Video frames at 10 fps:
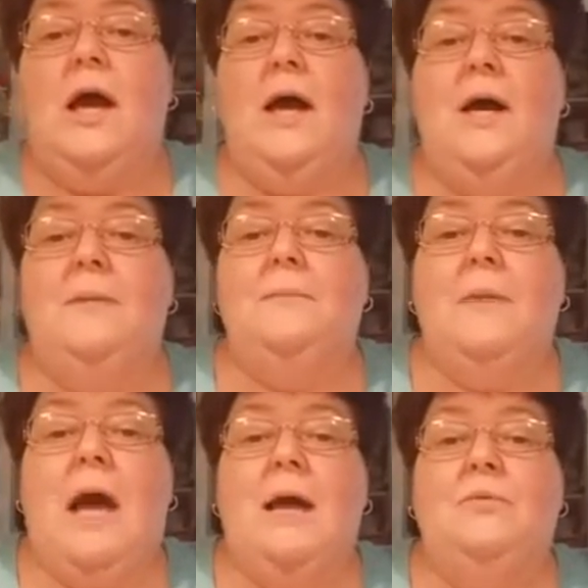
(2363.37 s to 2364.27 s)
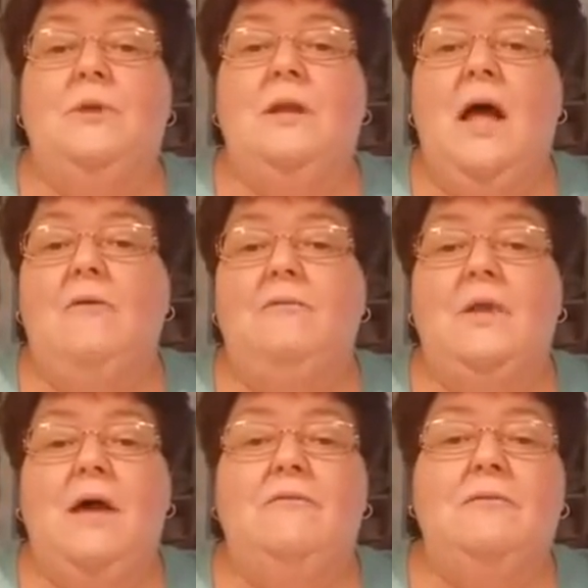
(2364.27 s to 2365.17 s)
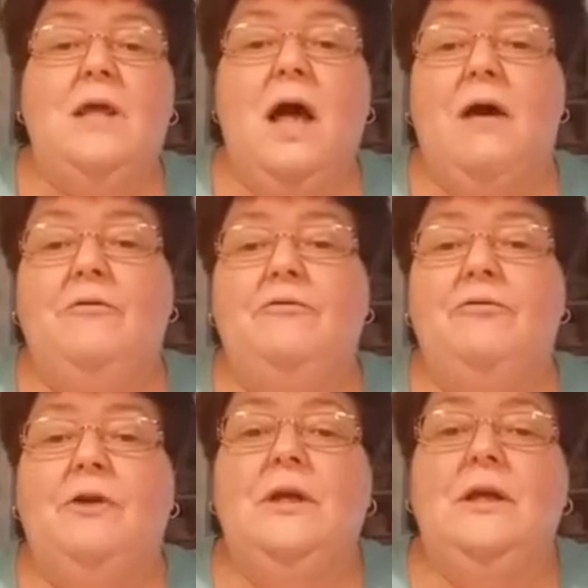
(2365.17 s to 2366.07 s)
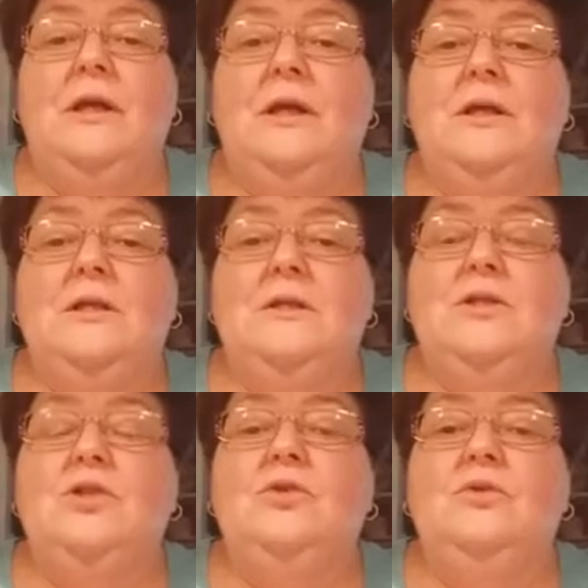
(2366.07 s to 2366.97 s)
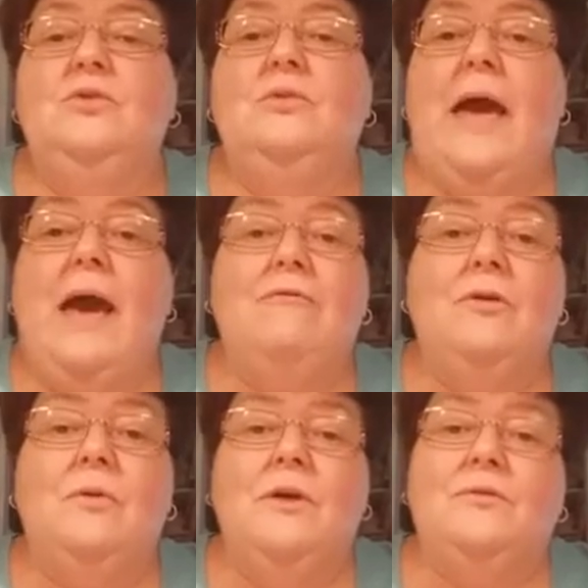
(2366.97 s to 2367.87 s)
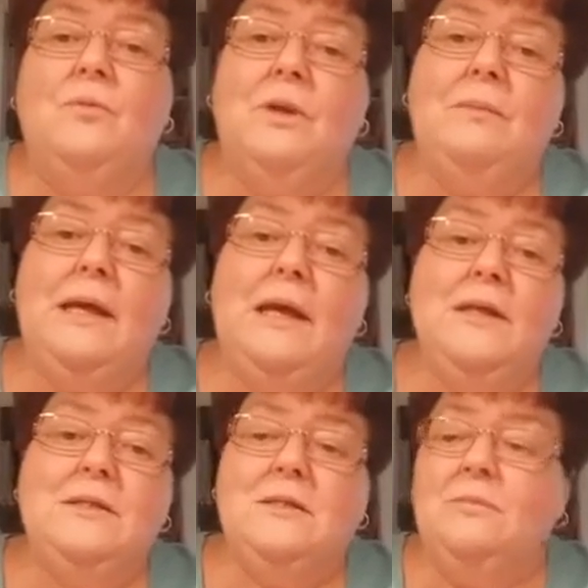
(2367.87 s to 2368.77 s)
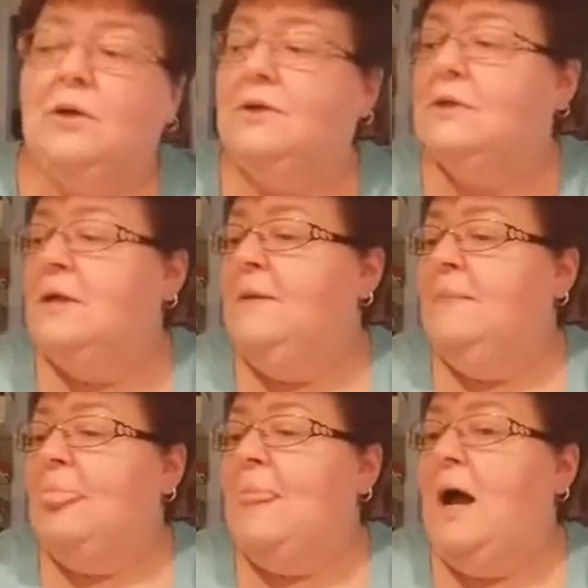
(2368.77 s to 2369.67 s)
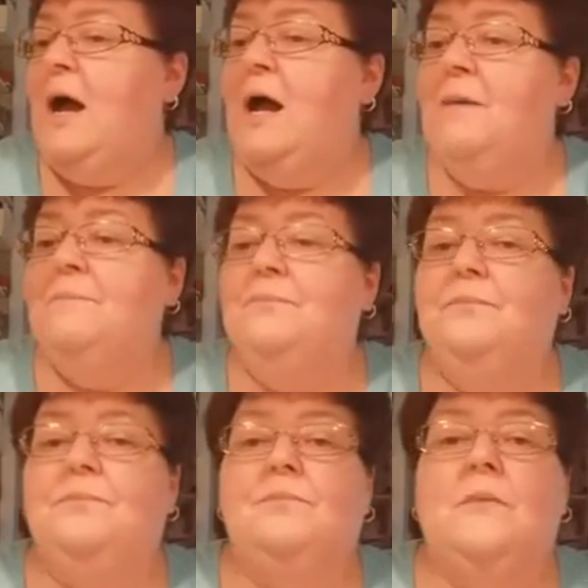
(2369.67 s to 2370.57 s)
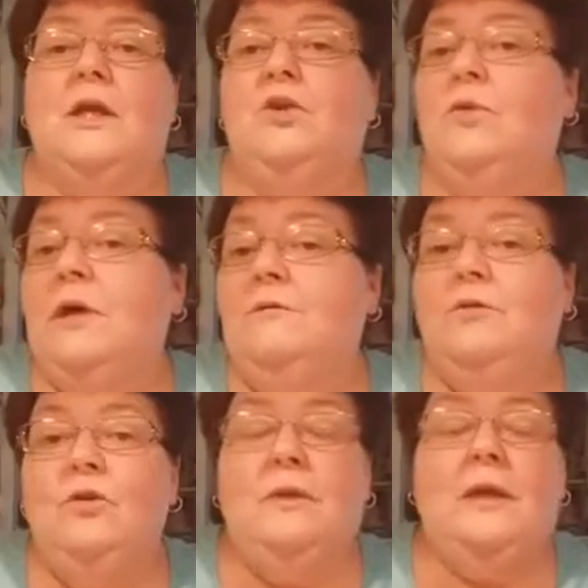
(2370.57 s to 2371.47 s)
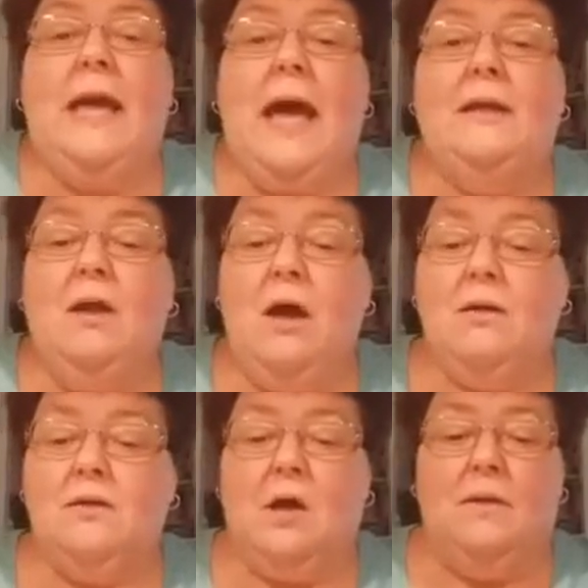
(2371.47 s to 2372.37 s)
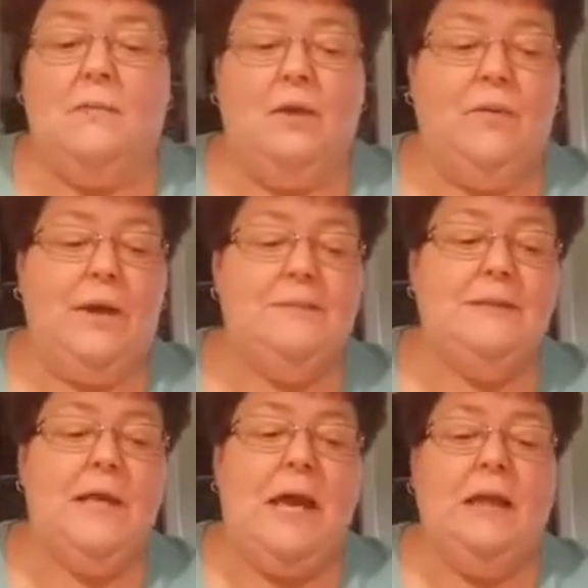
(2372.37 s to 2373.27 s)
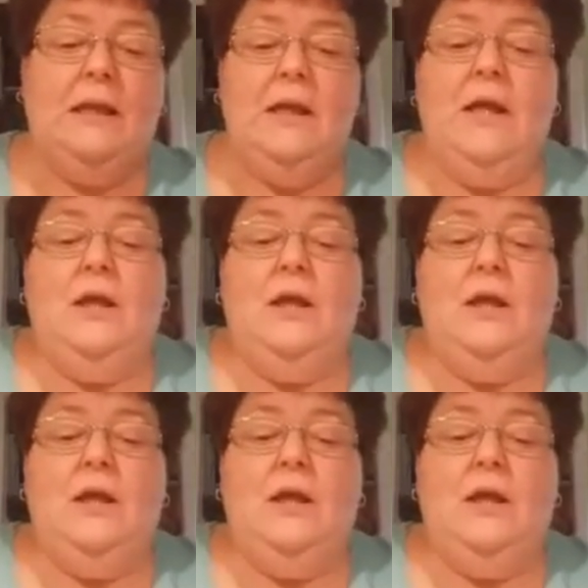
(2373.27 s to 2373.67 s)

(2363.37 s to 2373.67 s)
I would love, love, love to have you as one of my customers. You can view the catalogs on my website.